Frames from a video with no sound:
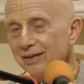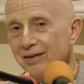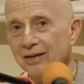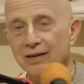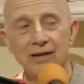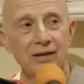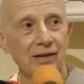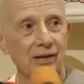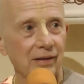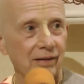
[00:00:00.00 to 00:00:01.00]

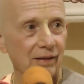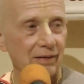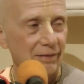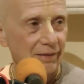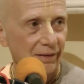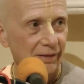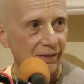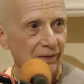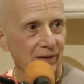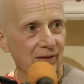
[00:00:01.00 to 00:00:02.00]

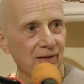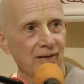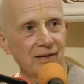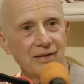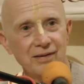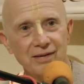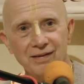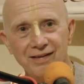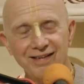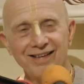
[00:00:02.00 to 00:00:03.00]

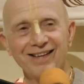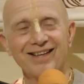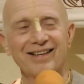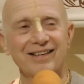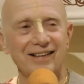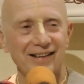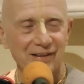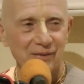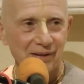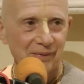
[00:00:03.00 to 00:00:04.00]
Nothing is said.